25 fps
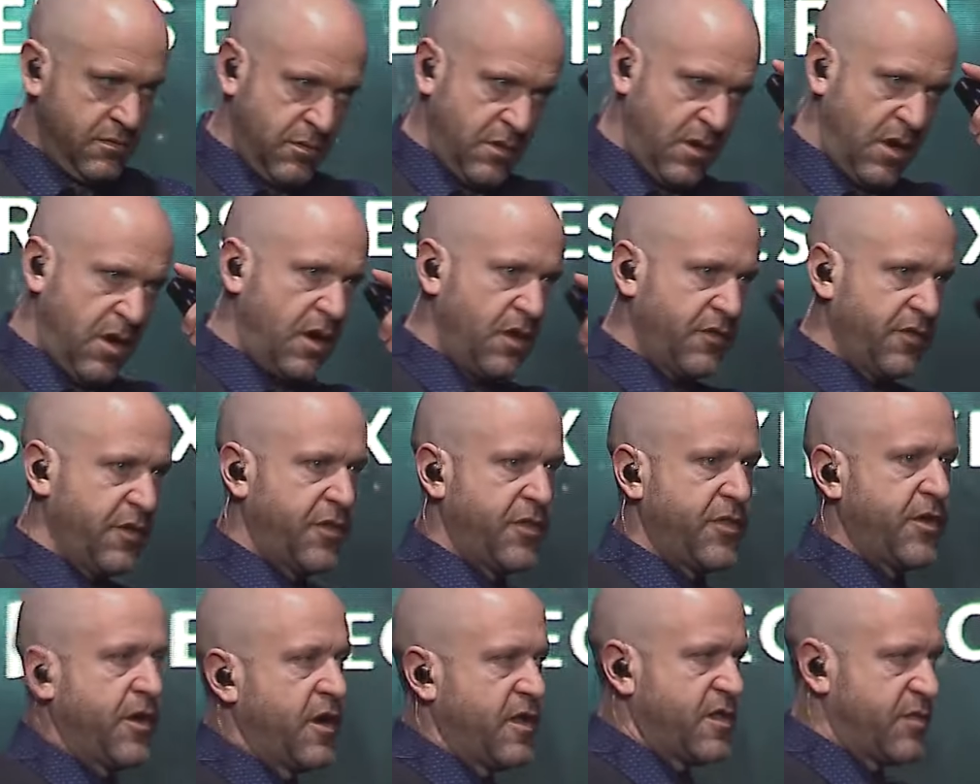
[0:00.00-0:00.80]
All the
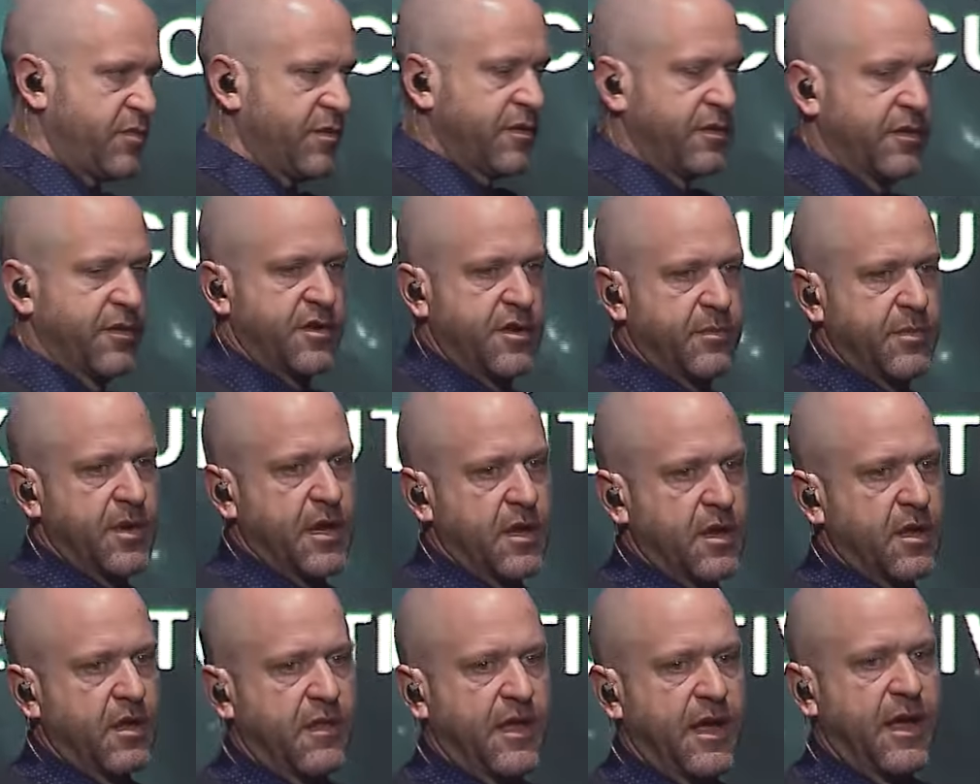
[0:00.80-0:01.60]
thoughts, we learned
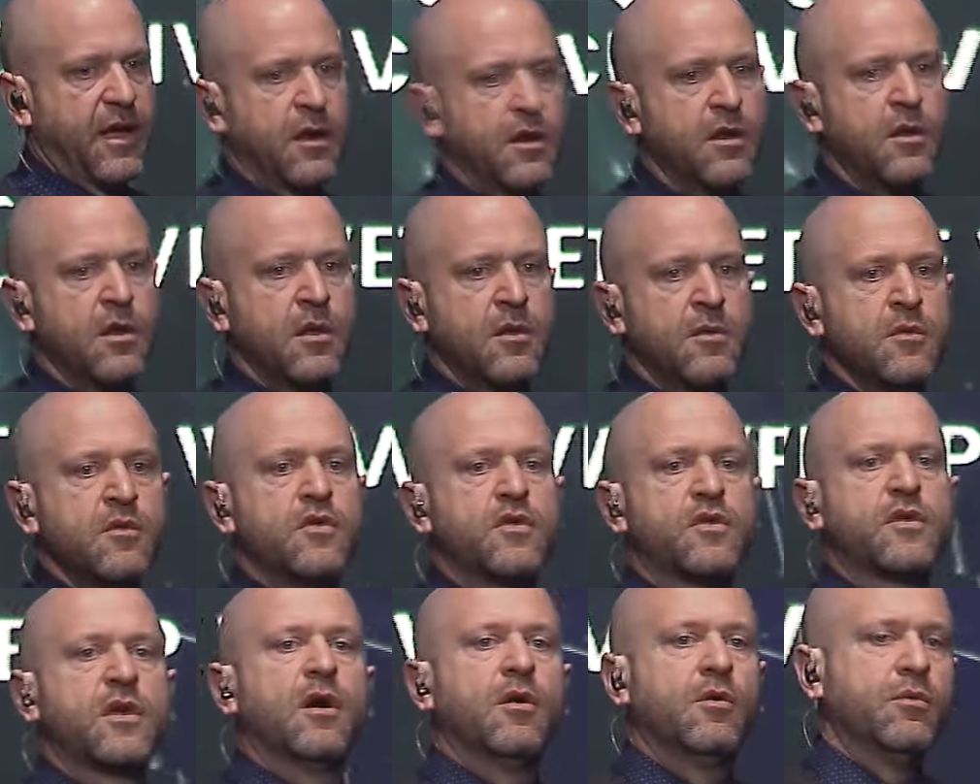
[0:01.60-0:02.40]
about all that.
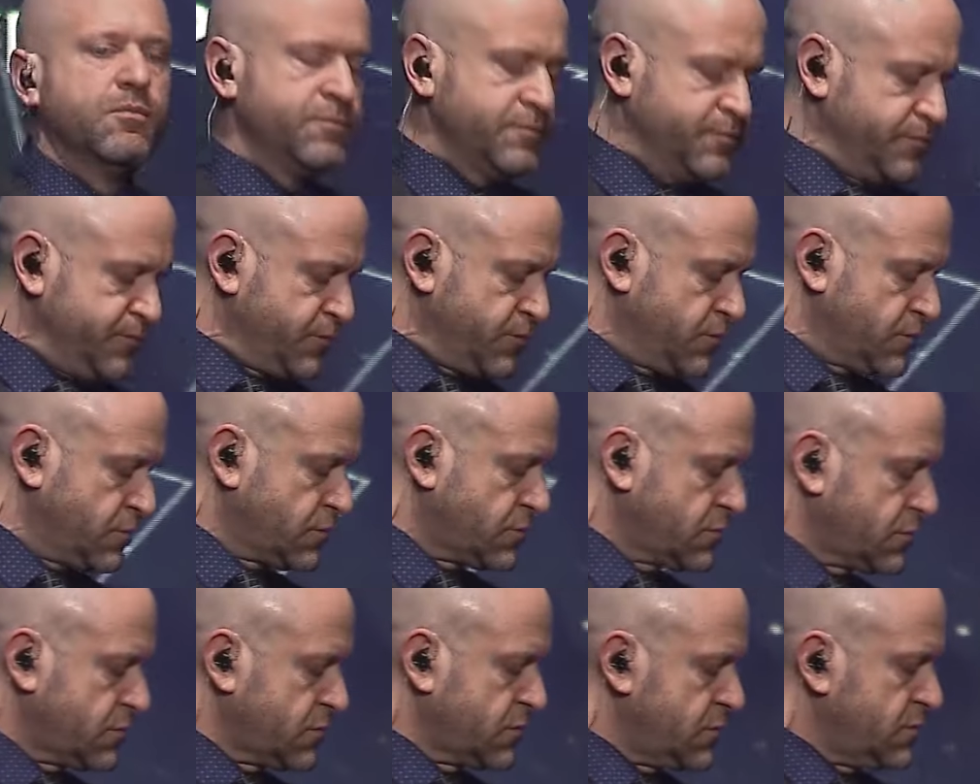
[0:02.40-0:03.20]
So
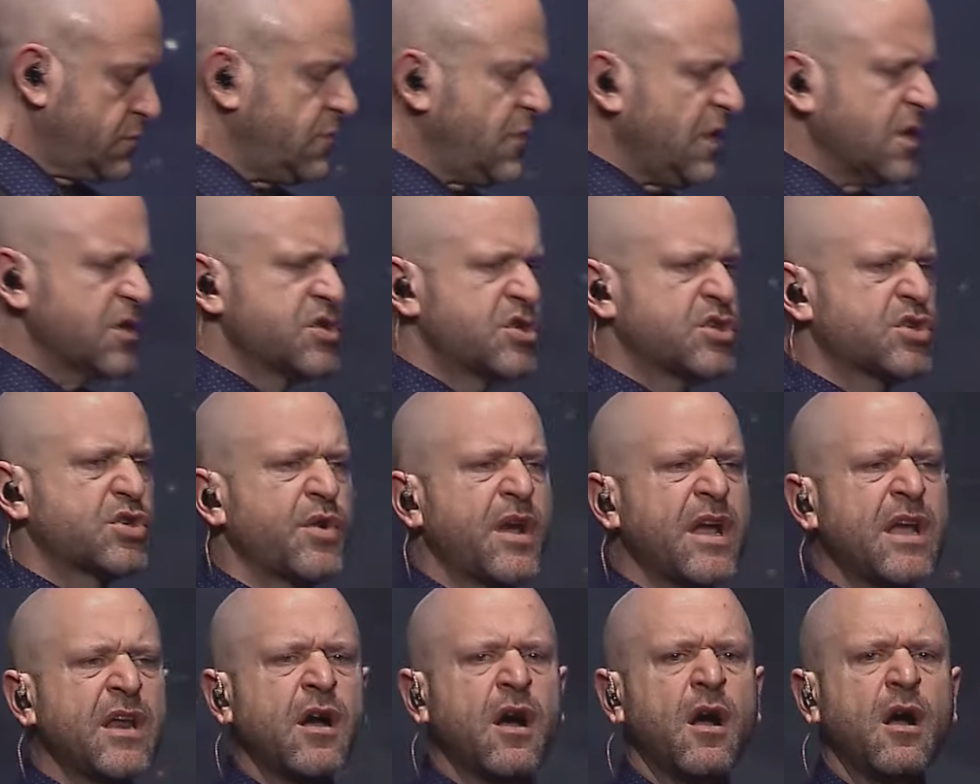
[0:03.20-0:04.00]

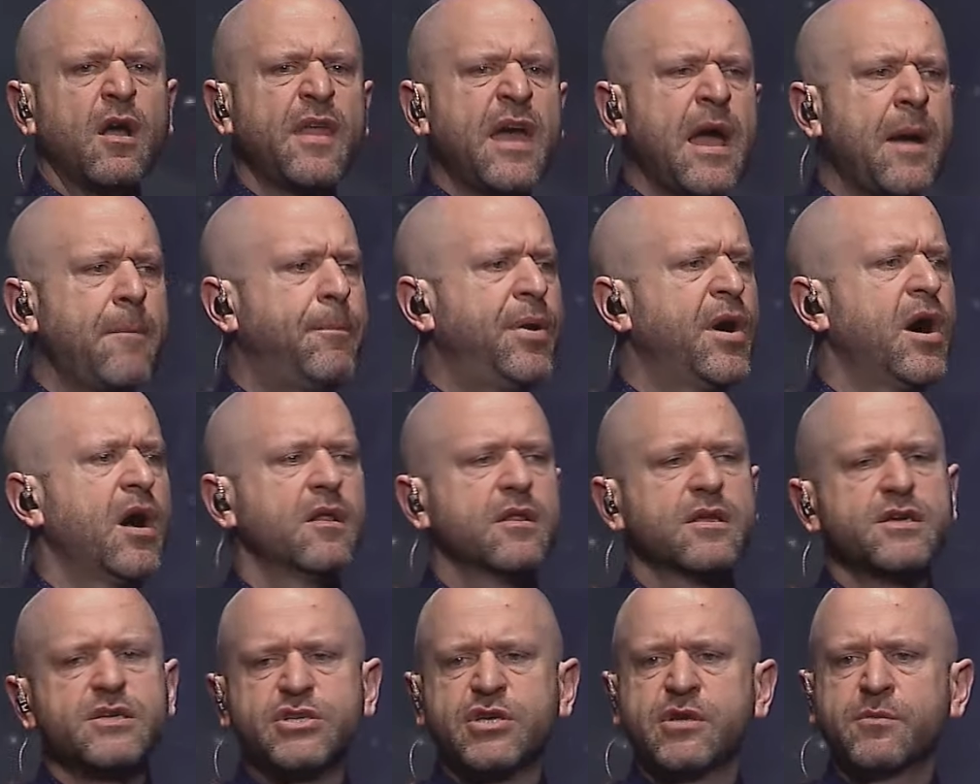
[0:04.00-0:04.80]
trade all that
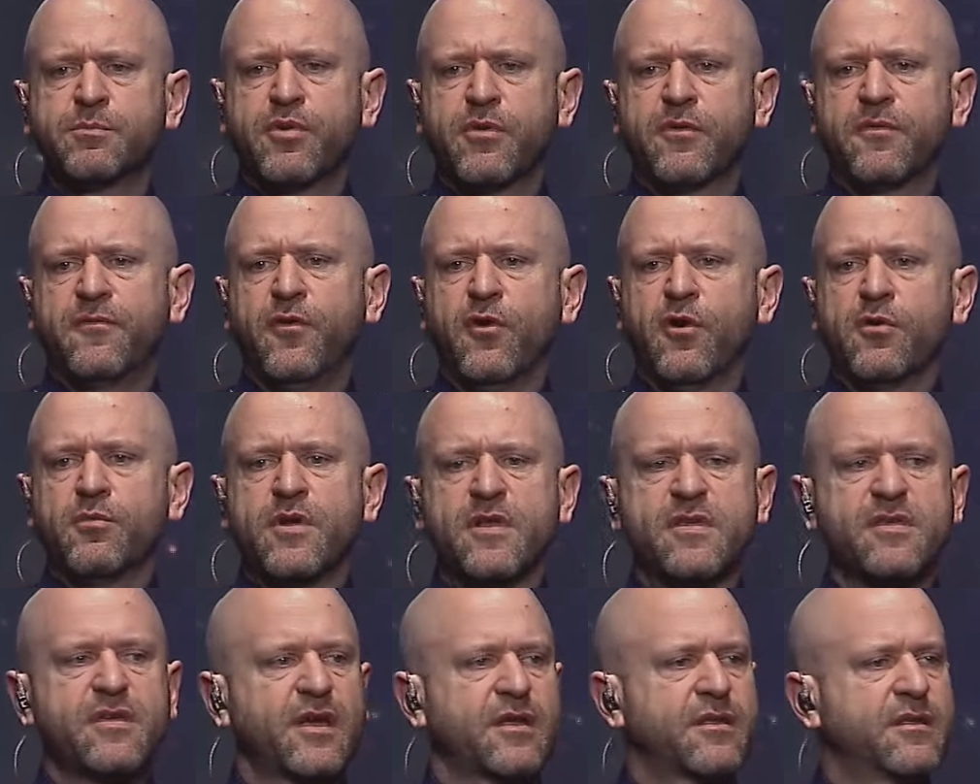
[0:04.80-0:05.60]
polish and
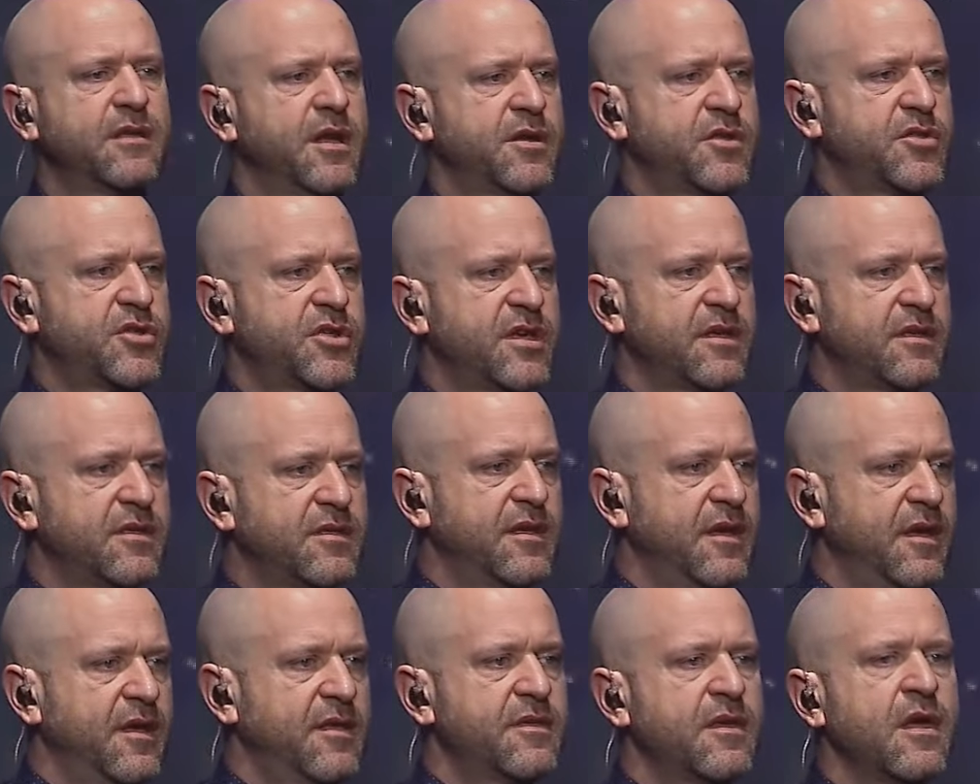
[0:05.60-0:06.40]
performance, like Dutch Sheet
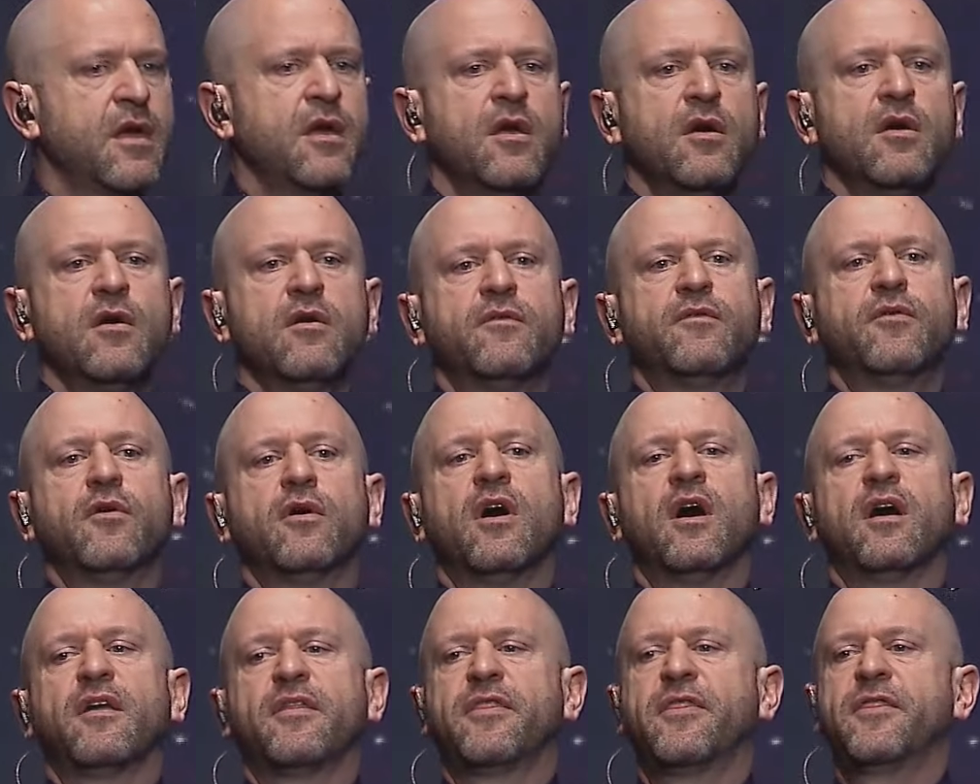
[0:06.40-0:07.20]
says, for
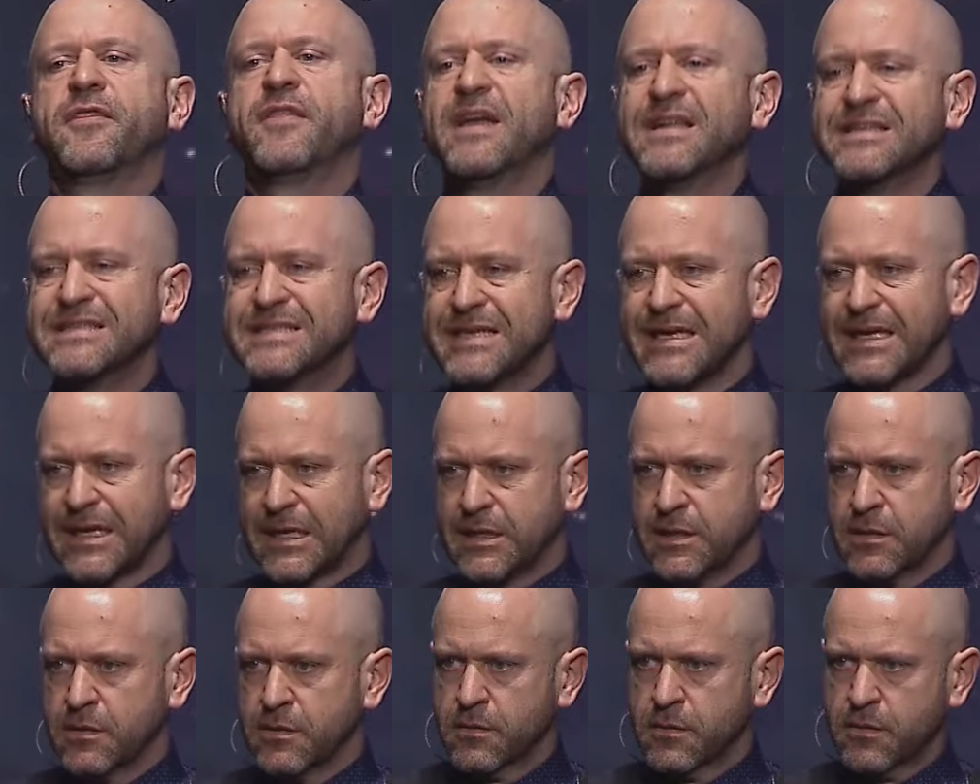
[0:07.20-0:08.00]

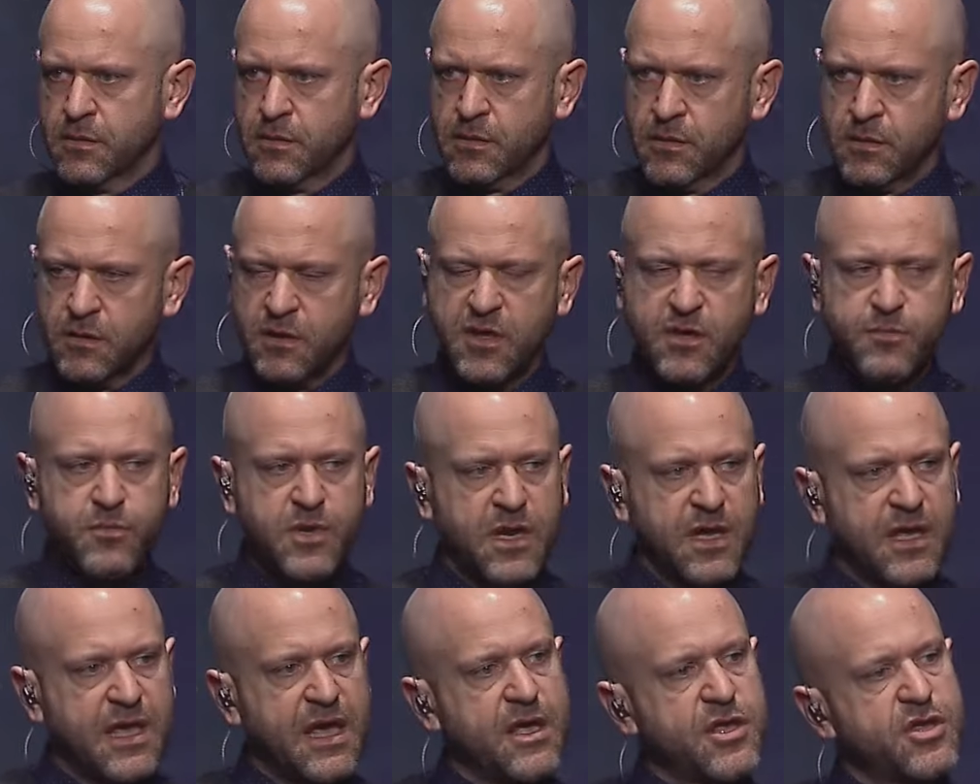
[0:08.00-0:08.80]
authentic
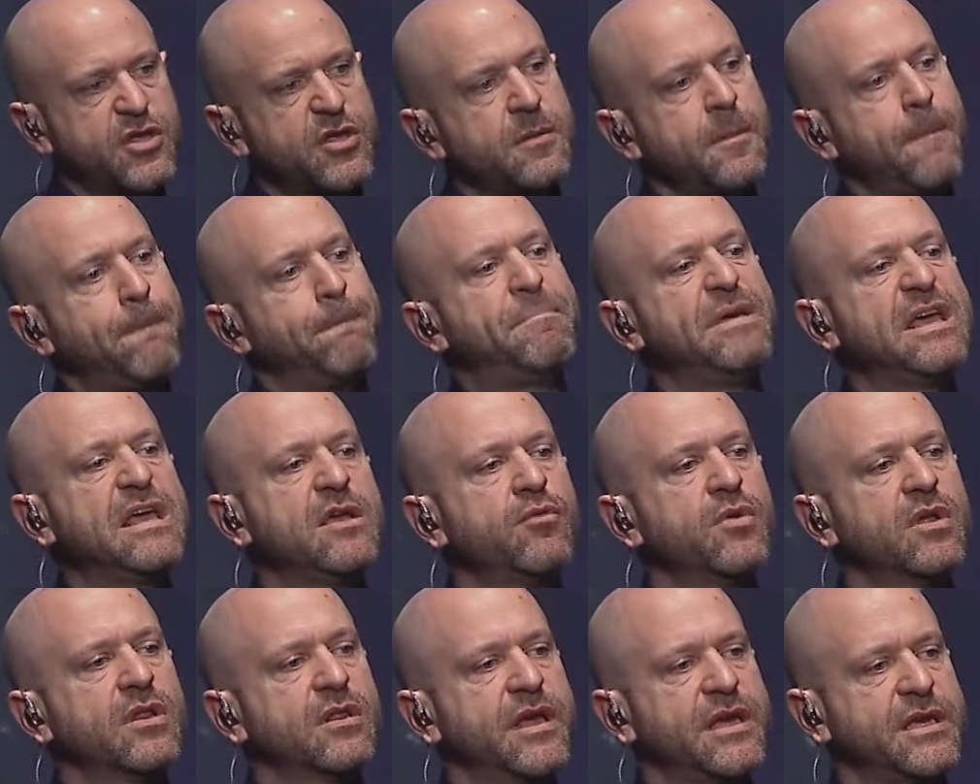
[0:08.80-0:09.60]
communication. Be
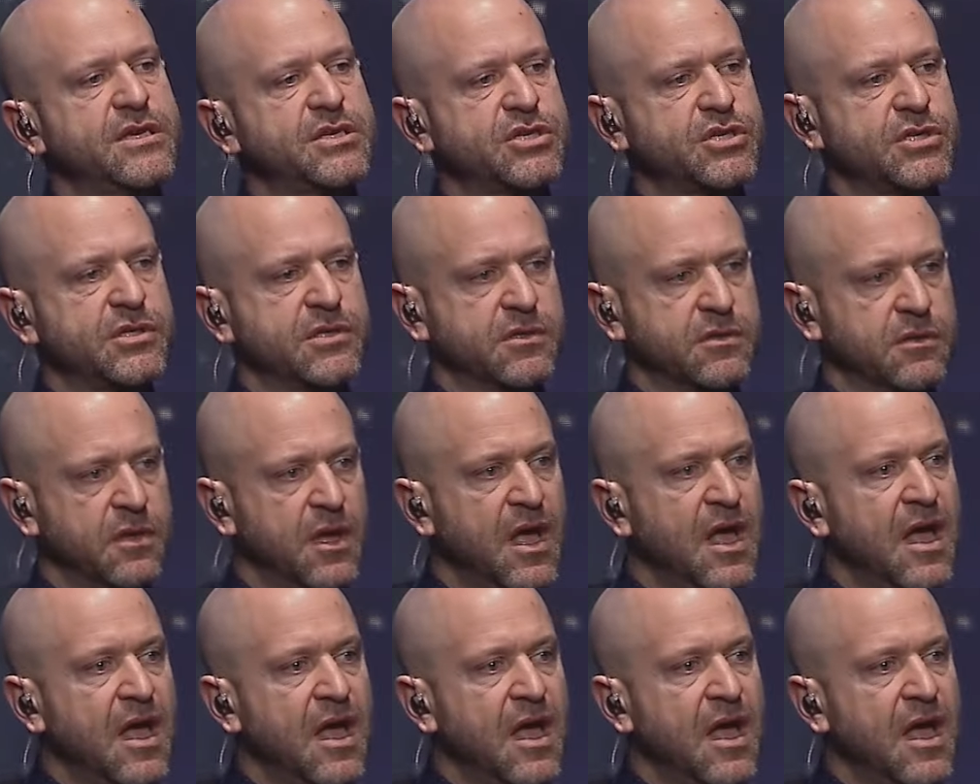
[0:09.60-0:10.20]
relational.